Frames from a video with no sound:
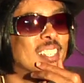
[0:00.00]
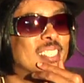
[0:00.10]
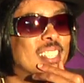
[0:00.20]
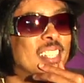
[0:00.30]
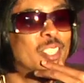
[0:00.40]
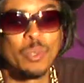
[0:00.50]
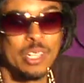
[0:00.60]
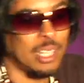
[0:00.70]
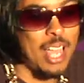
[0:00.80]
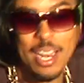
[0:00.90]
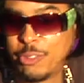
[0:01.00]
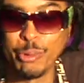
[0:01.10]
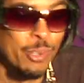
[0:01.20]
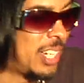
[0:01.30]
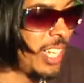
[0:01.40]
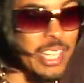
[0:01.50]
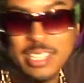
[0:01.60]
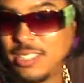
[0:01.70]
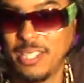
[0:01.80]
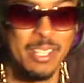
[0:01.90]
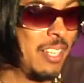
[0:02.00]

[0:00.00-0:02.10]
say, doing a lot of through the legs,